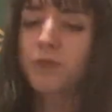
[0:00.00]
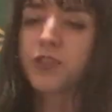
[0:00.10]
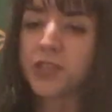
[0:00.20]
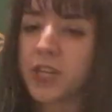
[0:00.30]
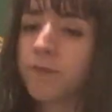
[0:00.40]

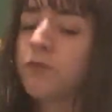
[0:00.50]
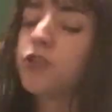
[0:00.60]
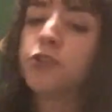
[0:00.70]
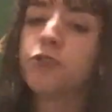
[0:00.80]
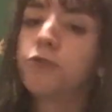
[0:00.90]
seem
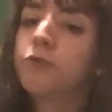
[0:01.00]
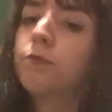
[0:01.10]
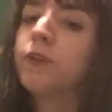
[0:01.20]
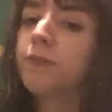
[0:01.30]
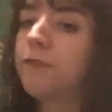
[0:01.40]
to
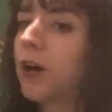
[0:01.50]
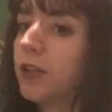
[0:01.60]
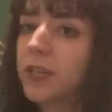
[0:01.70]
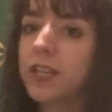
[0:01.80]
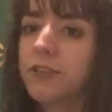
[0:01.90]
be
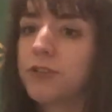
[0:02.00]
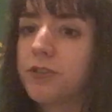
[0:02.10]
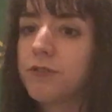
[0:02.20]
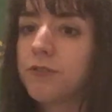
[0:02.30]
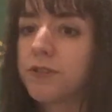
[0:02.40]
falling
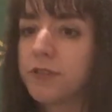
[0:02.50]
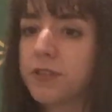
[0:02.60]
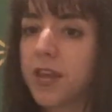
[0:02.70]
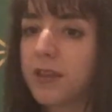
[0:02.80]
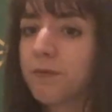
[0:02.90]
into the
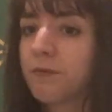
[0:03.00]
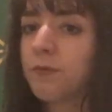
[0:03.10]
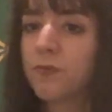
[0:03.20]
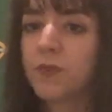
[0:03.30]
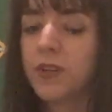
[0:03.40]
same
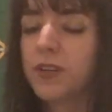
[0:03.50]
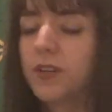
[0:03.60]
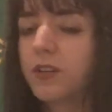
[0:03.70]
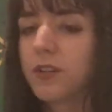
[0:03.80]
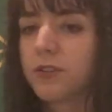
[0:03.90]

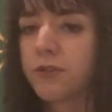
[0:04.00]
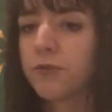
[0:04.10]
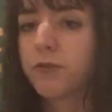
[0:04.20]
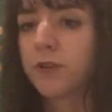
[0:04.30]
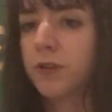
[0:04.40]

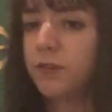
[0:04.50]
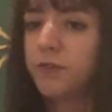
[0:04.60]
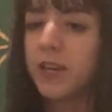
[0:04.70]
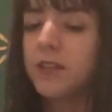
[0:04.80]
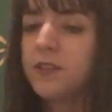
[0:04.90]
sort of
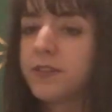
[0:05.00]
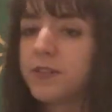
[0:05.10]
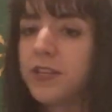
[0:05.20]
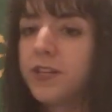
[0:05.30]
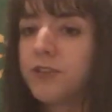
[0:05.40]

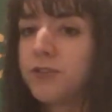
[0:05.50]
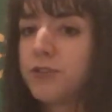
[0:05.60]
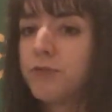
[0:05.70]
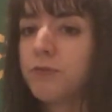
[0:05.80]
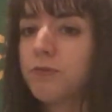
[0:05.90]
tendency
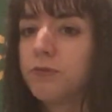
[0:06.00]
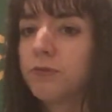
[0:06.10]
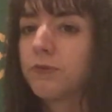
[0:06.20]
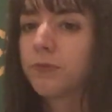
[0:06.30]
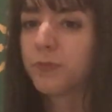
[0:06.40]
to
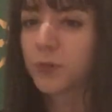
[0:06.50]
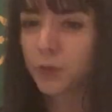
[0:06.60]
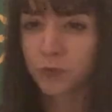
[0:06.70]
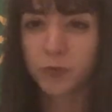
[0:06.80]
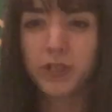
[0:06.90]

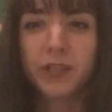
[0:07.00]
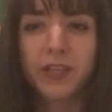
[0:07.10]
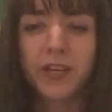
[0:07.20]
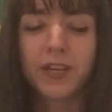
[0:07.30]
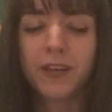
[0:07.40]

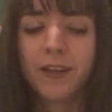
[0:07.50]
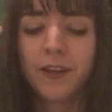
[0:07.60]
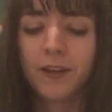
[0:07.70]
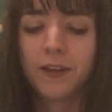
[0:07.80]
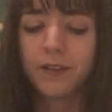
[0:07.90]
really
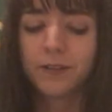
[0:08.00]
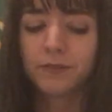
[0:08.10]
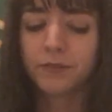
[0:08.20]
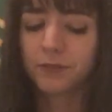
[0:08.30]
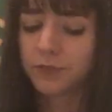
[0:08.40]

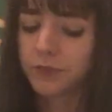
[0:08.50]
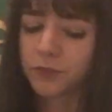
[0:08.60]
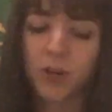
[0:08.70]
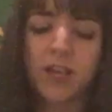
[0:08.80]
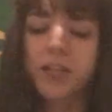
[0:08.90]

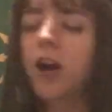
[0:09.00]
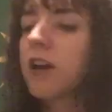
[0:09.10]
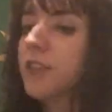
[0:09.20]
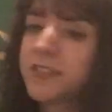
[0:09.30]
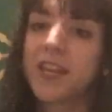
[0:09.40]
try as
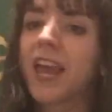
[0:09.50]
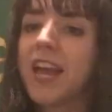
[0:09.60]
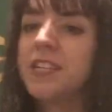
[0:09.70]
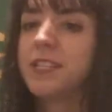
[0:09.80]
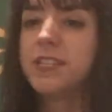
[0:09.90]
hard as they
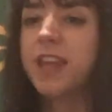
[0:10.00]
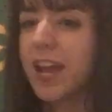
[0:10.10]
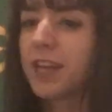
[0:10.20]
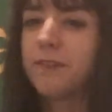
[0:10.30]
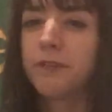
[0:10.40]
can to
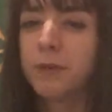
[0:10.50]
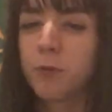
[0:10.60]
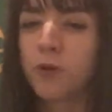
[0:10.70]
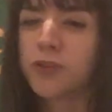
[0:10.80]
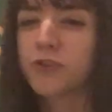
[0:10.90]
negatively
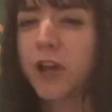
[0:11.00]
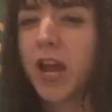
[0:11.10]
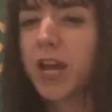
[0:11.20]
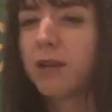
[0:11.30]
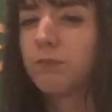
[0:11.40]

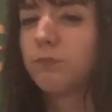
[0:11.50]
portray